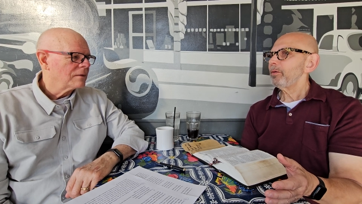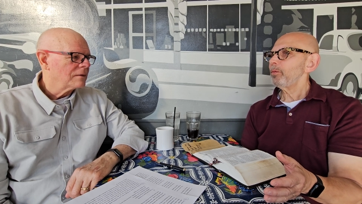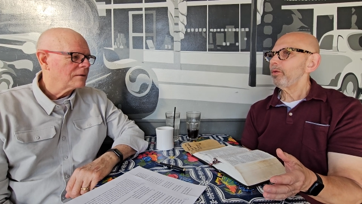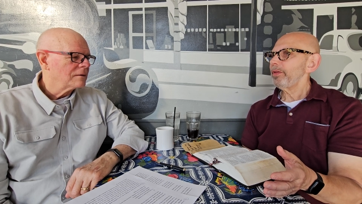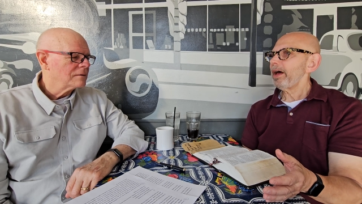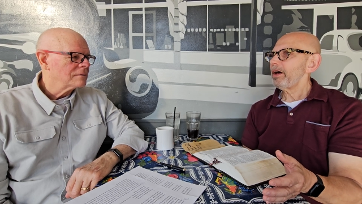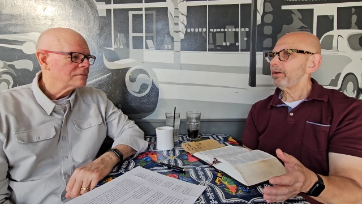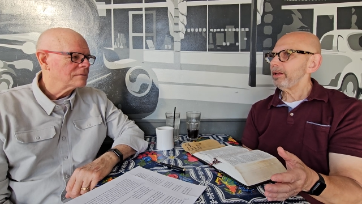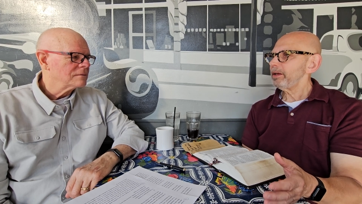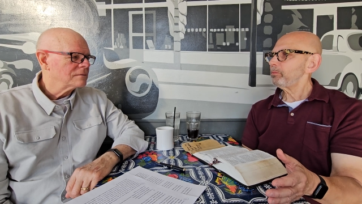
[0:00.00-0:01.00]

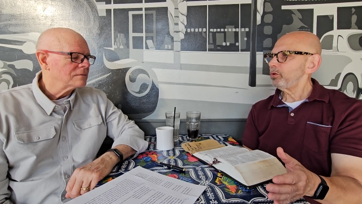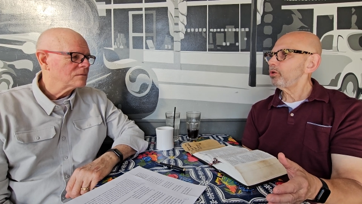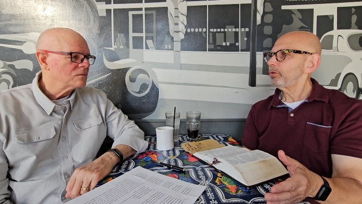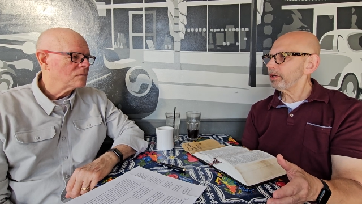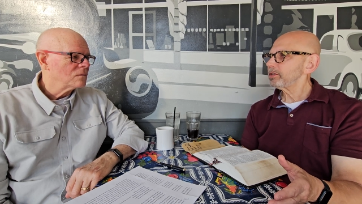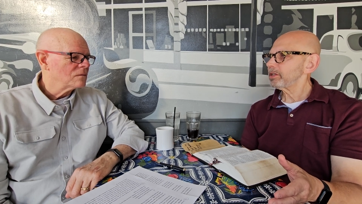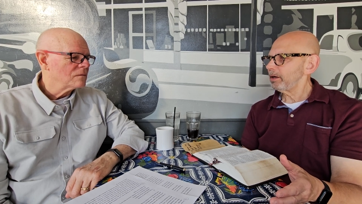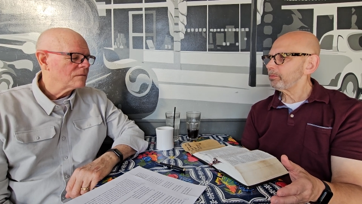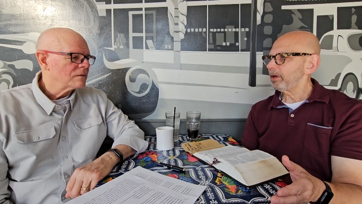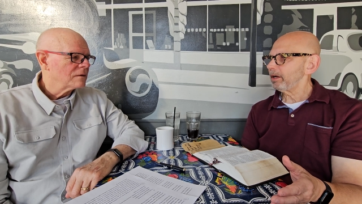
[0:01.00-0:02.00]
Speaker 1: Without him doing
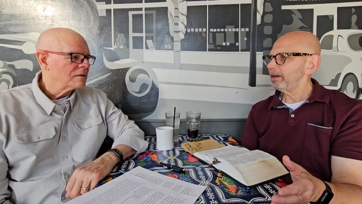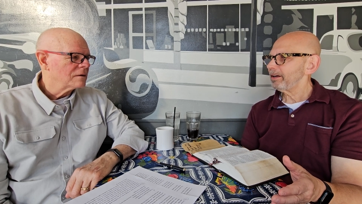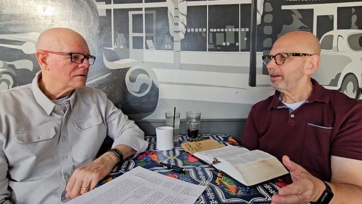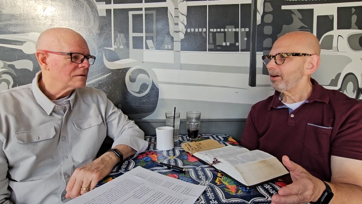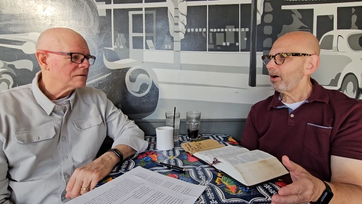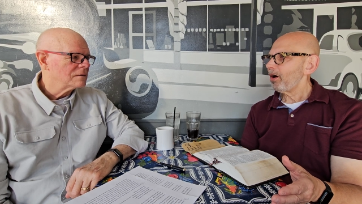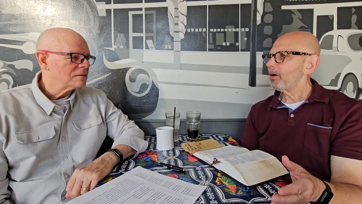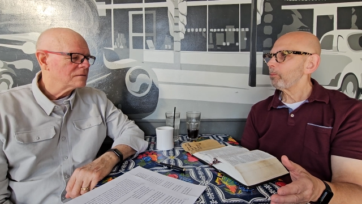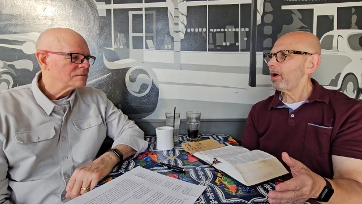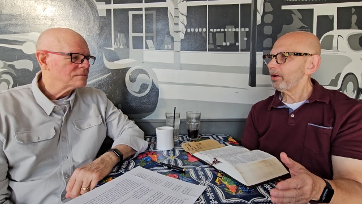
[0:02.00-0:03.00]
something,
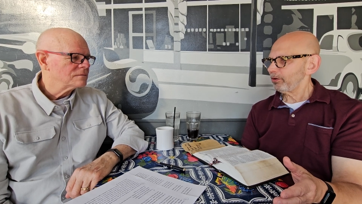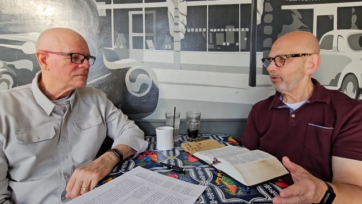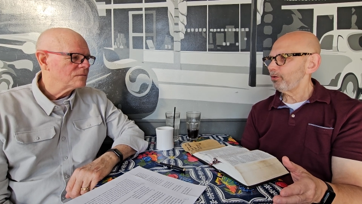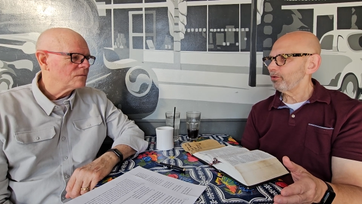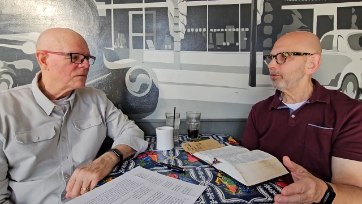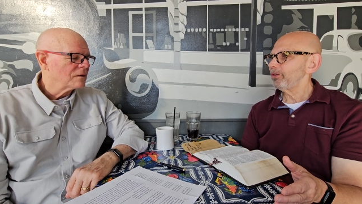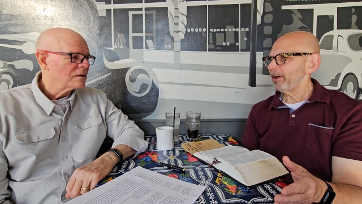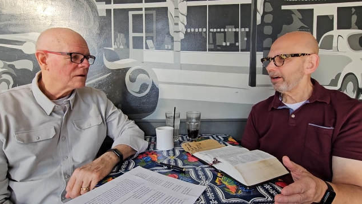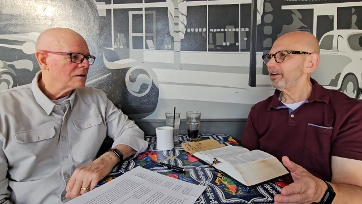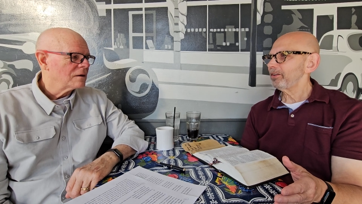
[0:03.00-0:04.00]
our molecules are
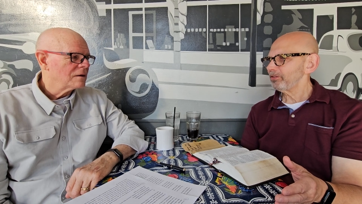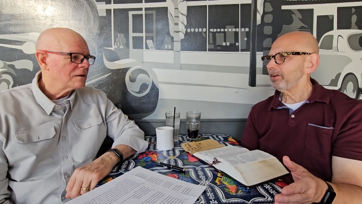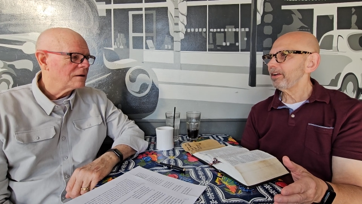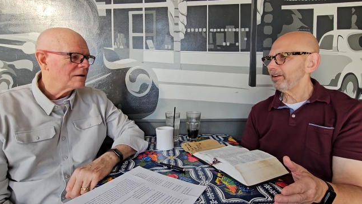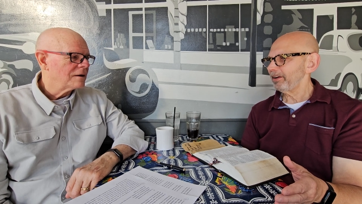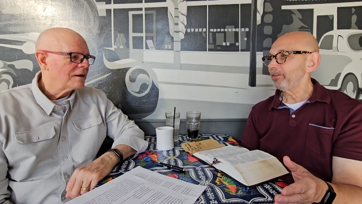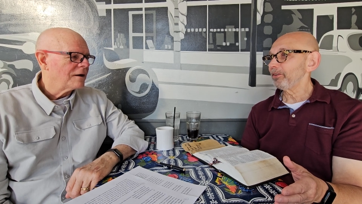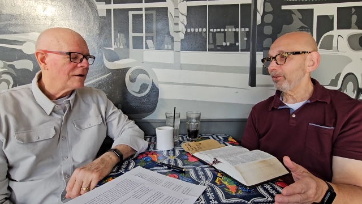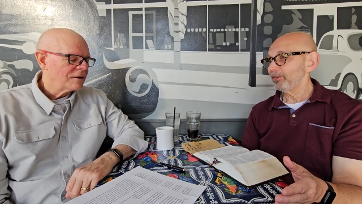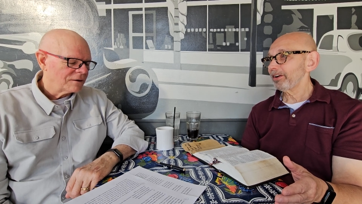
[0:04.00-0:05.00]
not going to stay together.
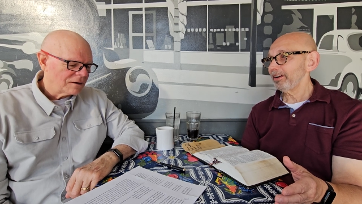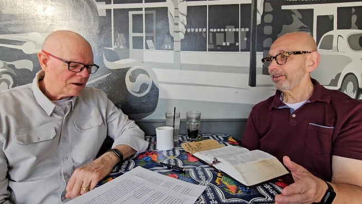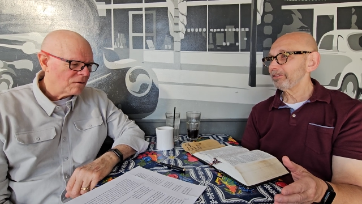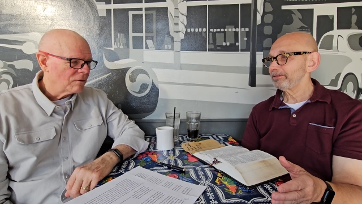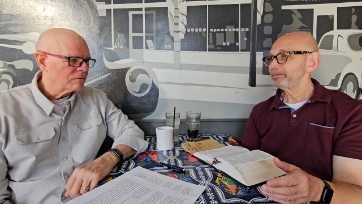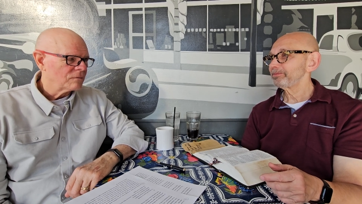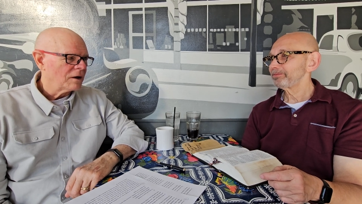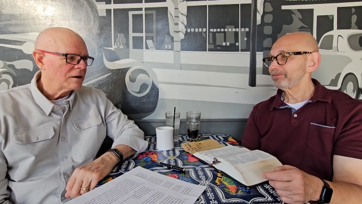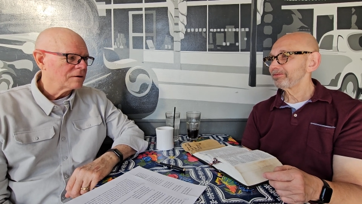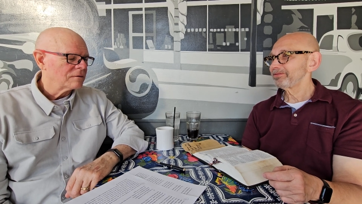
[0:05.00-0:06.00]
Okay. No.
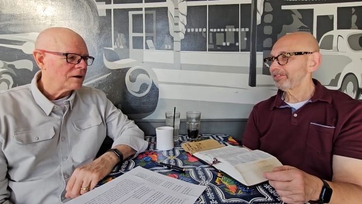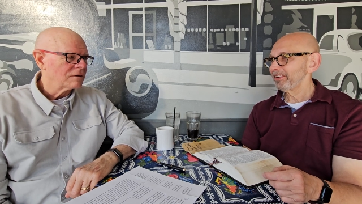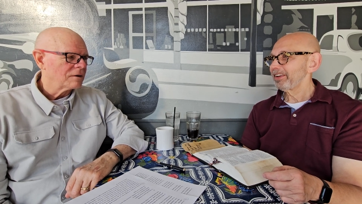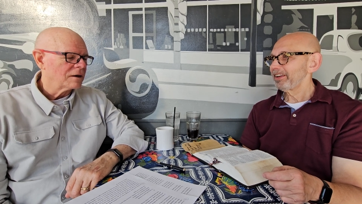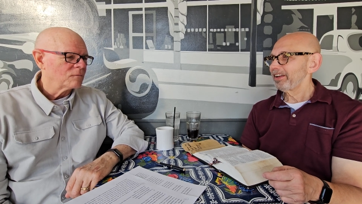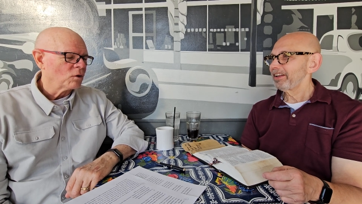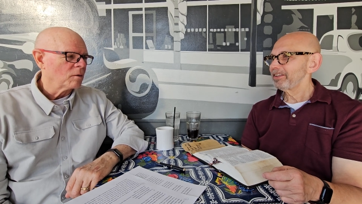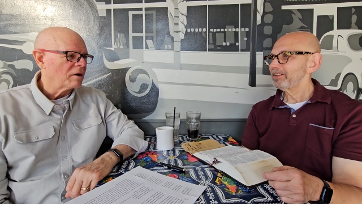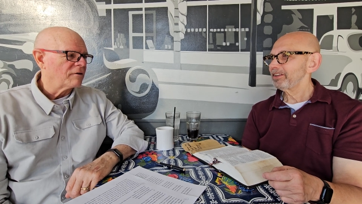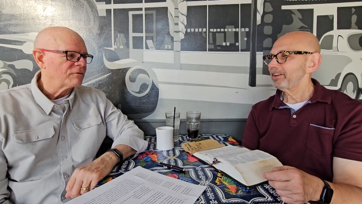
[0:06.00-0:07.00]
Speaker 2: Right. Right. Right. One
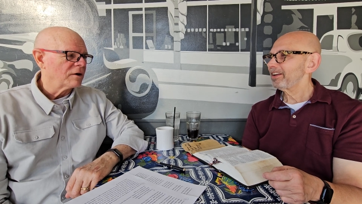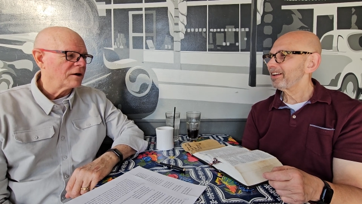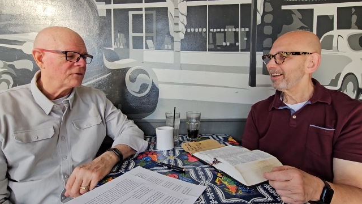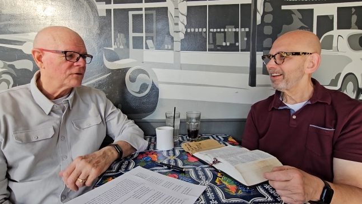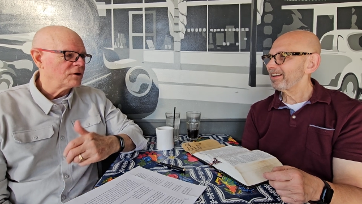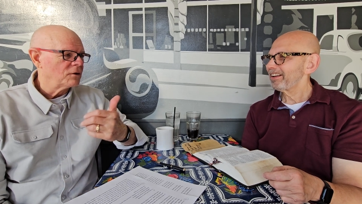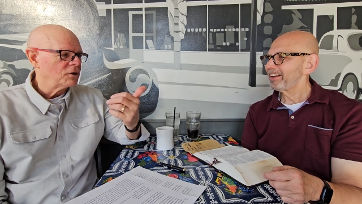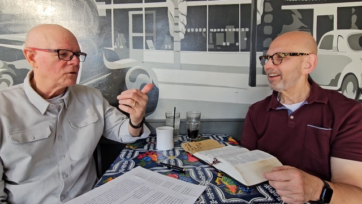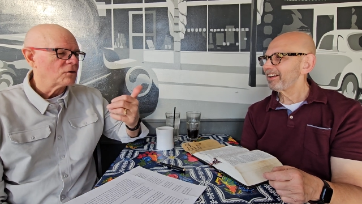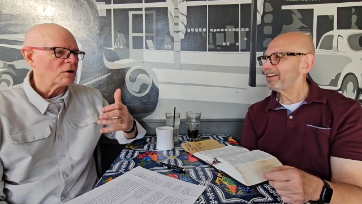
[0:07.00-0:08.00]
of my friends. You know.
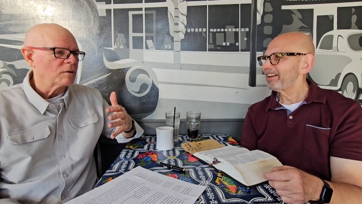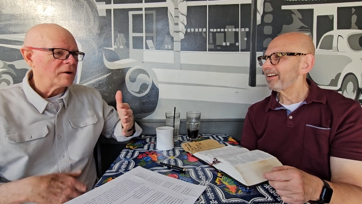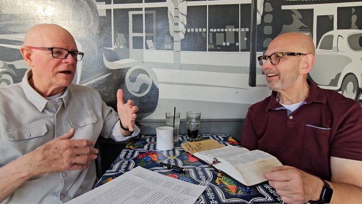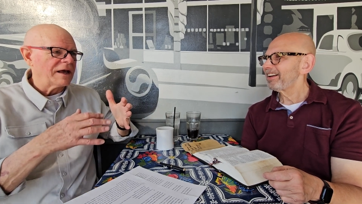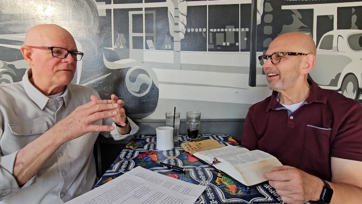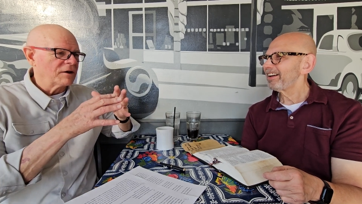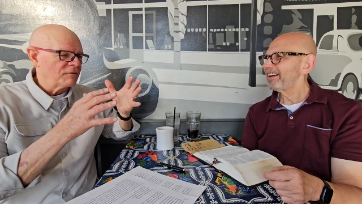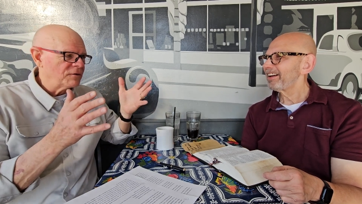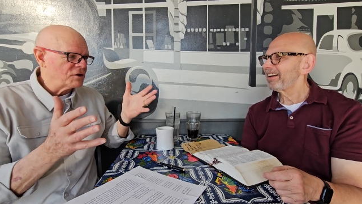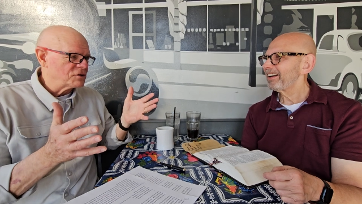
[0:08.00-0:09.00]
you talk about having a
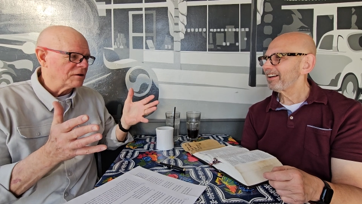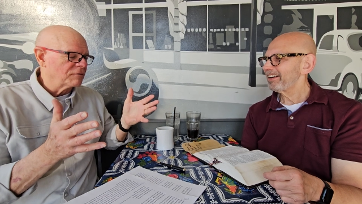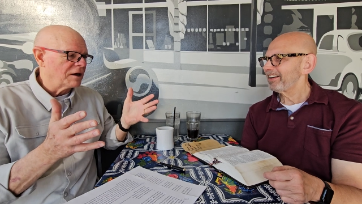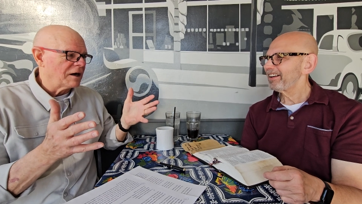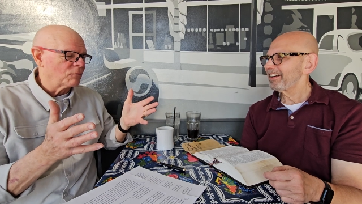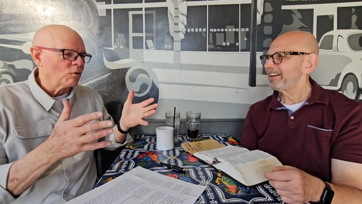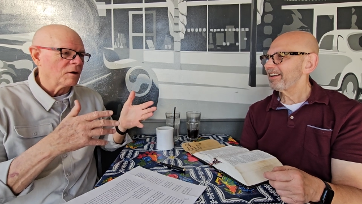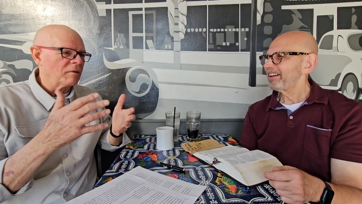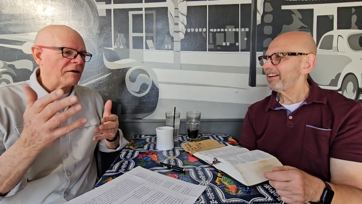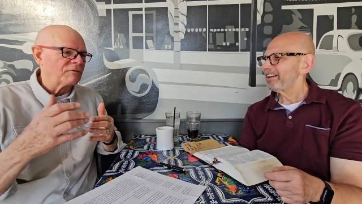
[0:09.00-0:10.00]
vision of God. One
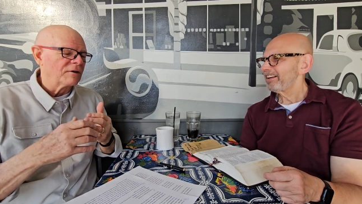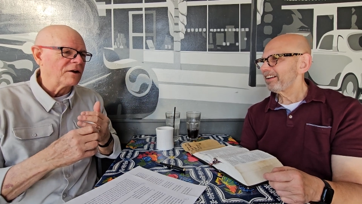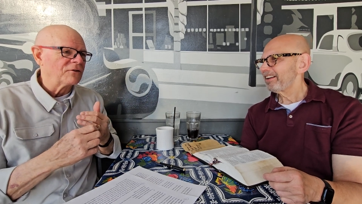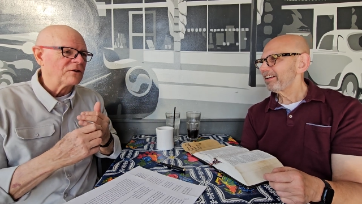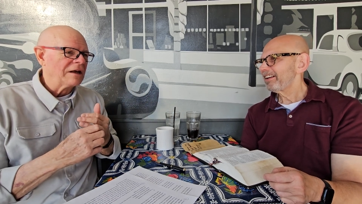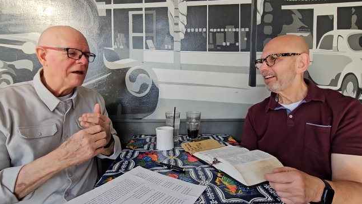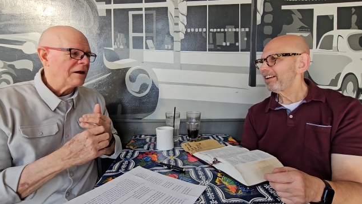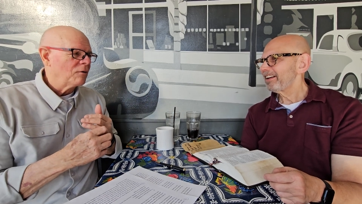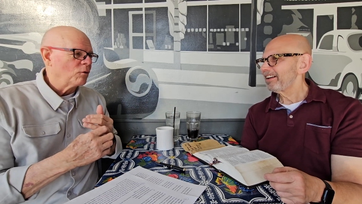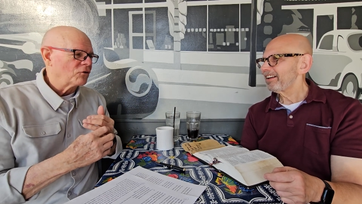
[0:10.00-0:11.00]
of my friends
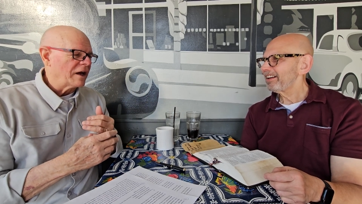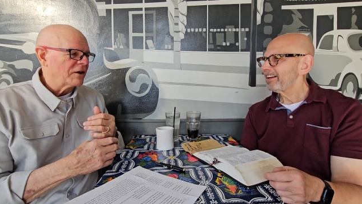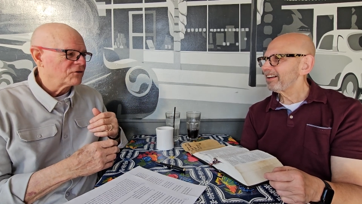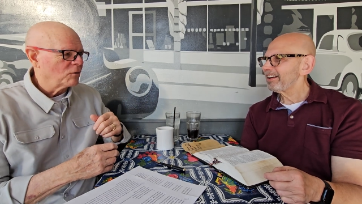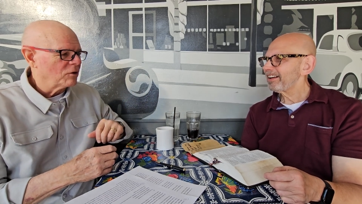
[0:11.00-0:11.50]
was asked so